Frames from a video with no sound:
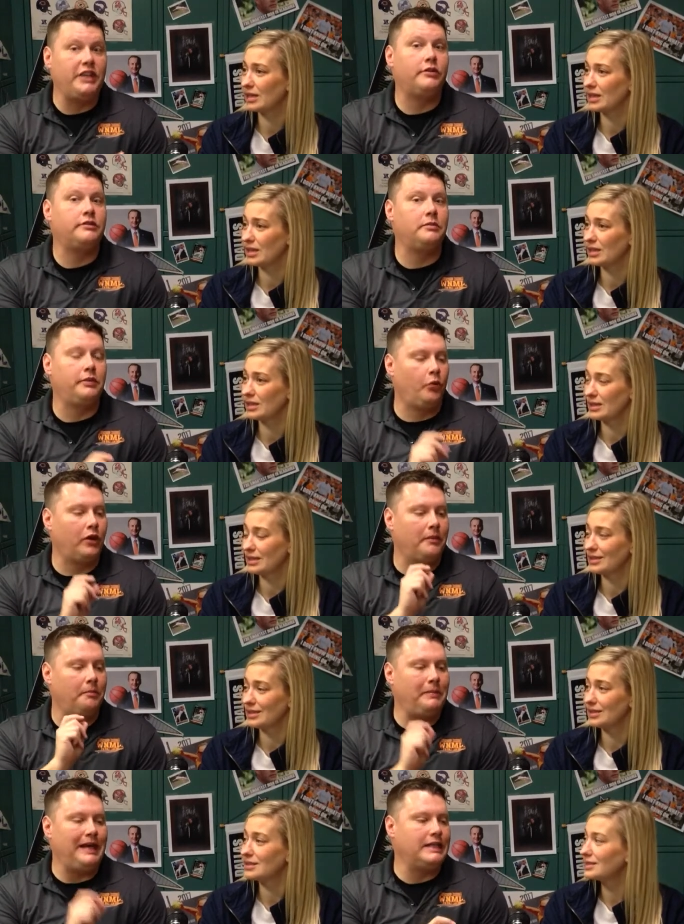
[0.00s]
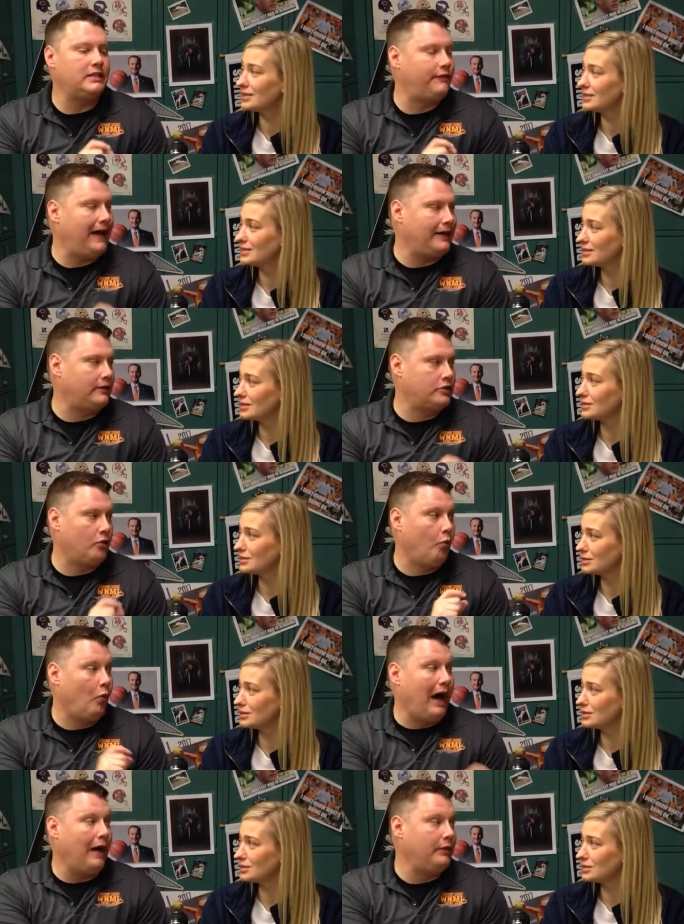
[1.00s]
Speaker 1: throws have been one of the biggest factors of
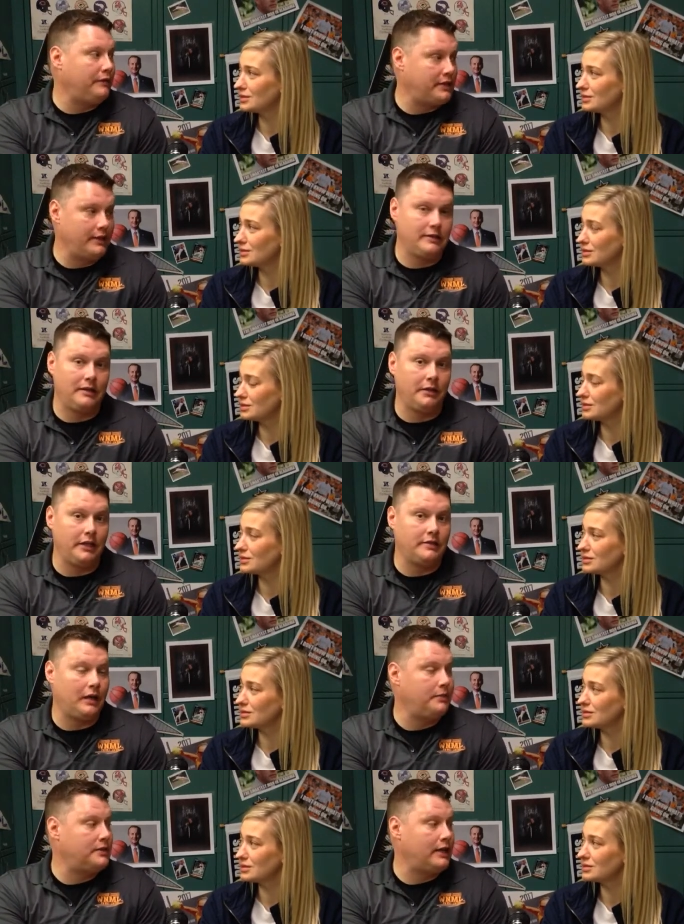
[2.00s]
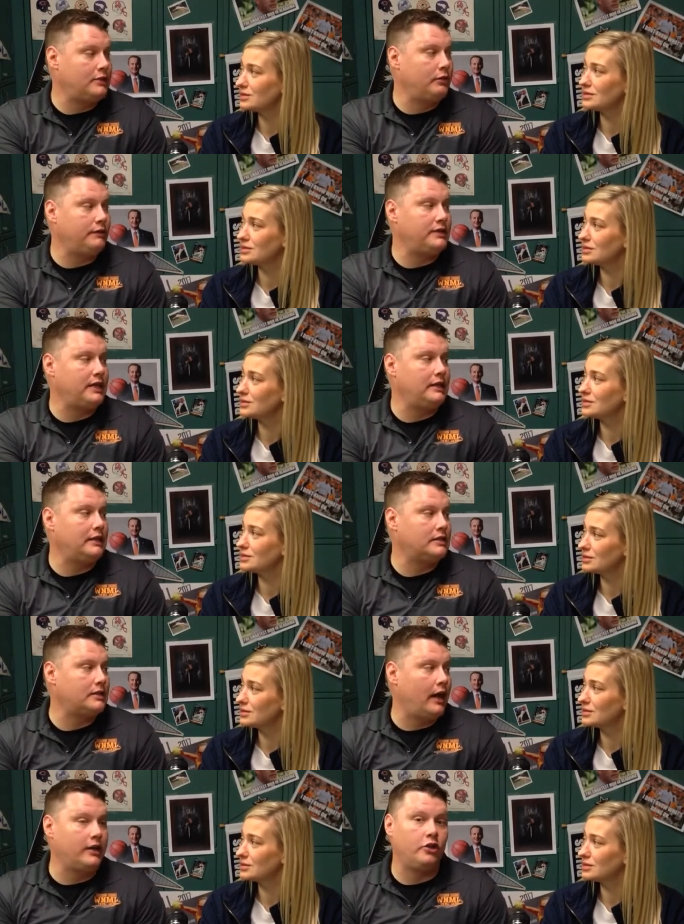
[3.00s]
why we've seen some of these upsets we've seen
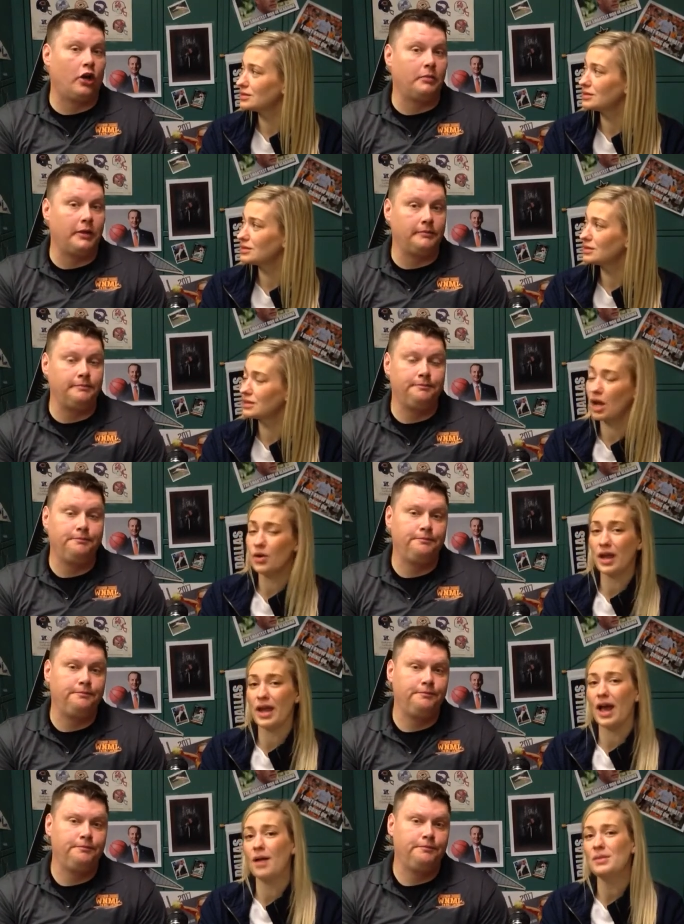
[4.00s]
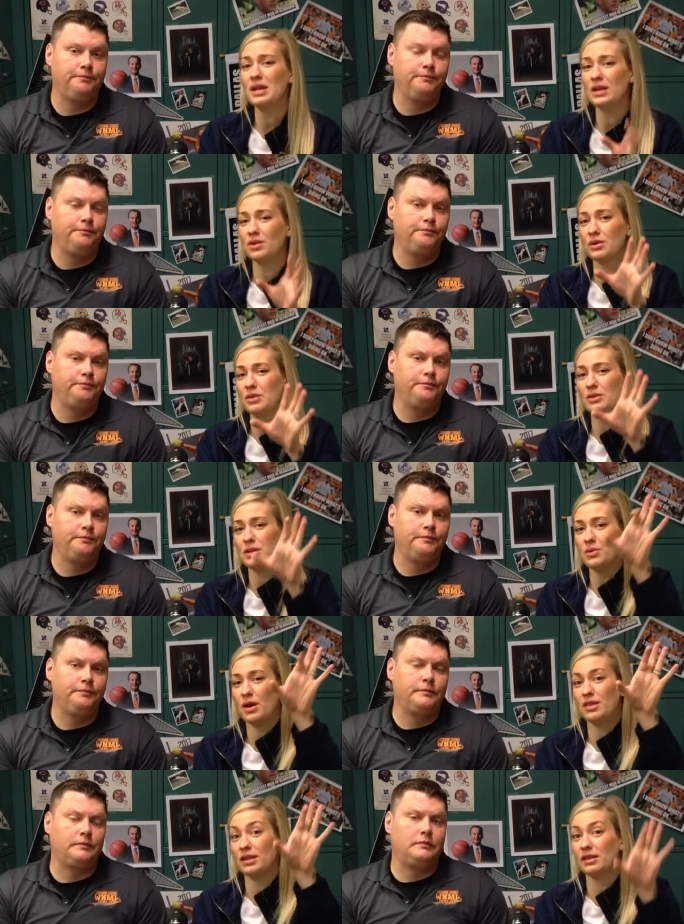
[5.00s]
this uh, tournament.
Speaker 2: Okay, I'm going to agree with you
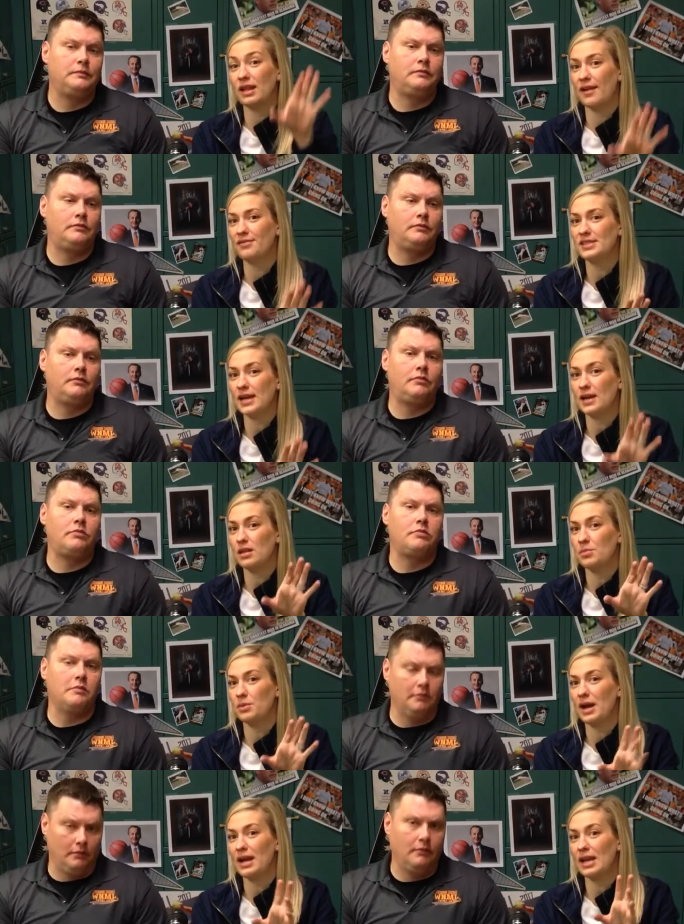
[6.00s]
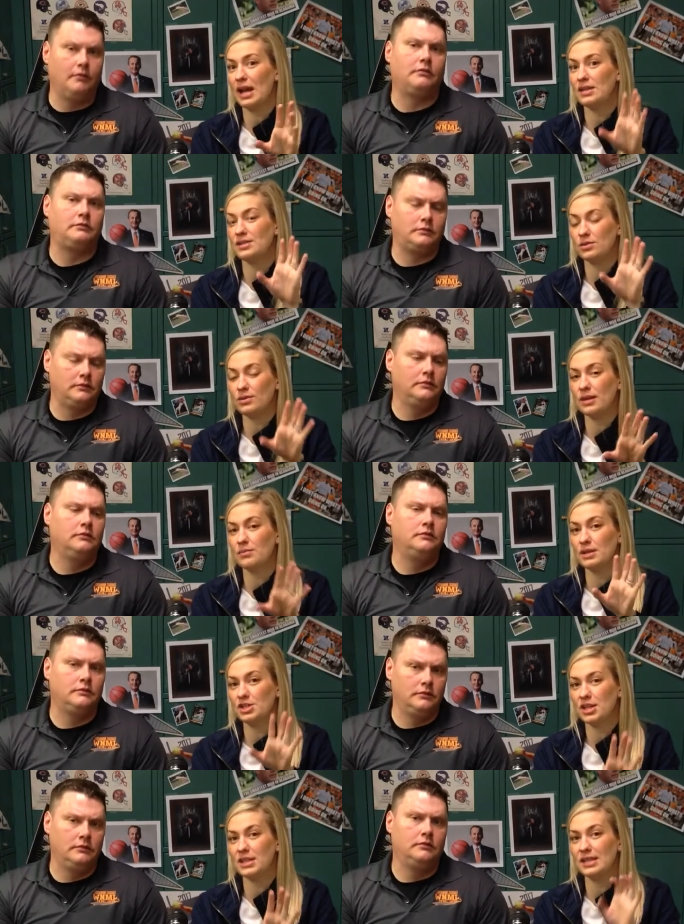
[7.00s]
on the left side of the bracket. I do think
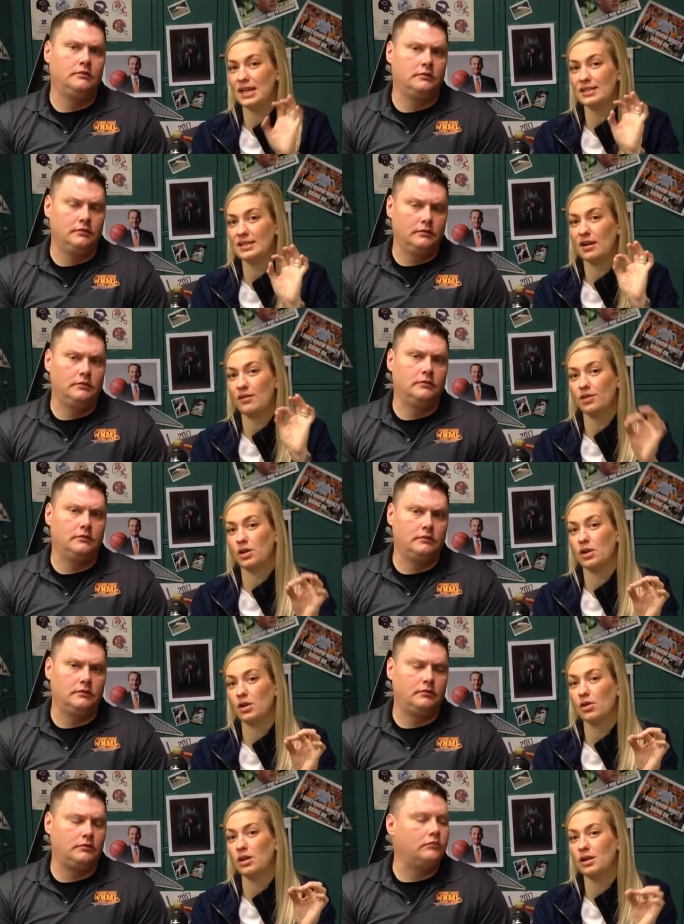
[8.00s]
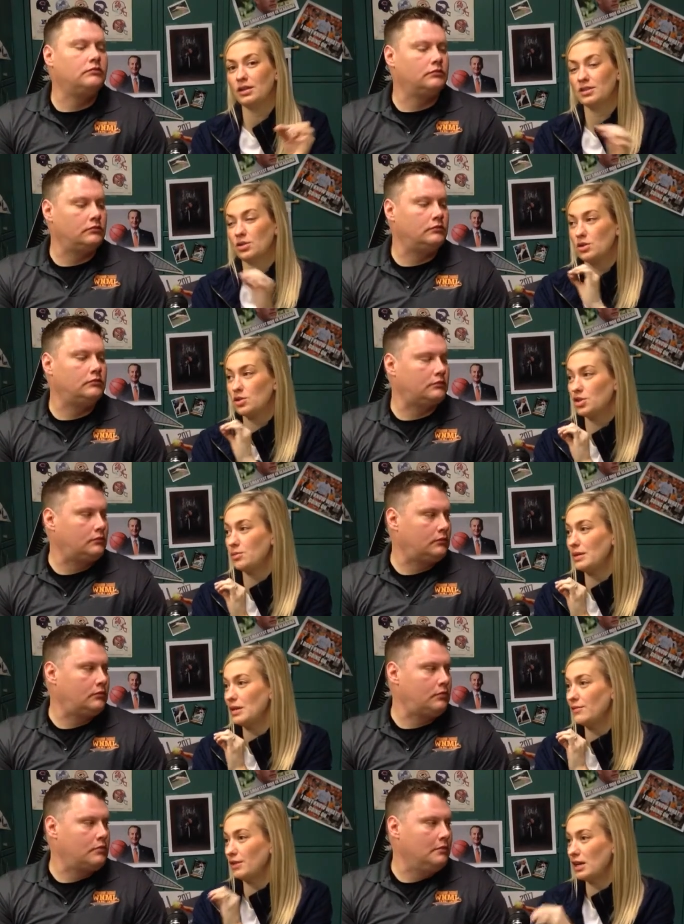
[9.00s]
Michigan takes care of Loyola, so you should
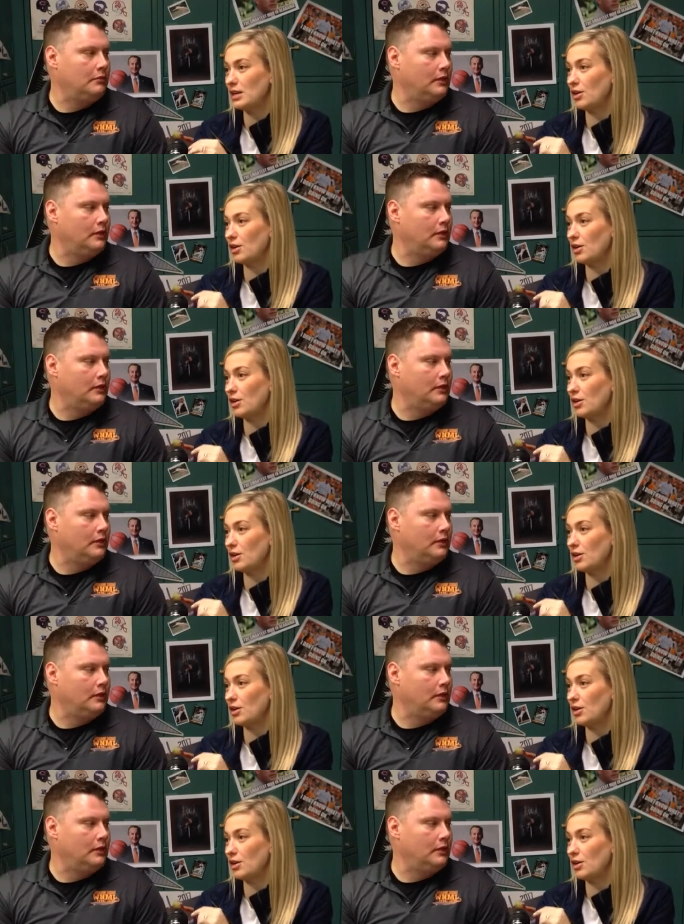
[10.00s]
be very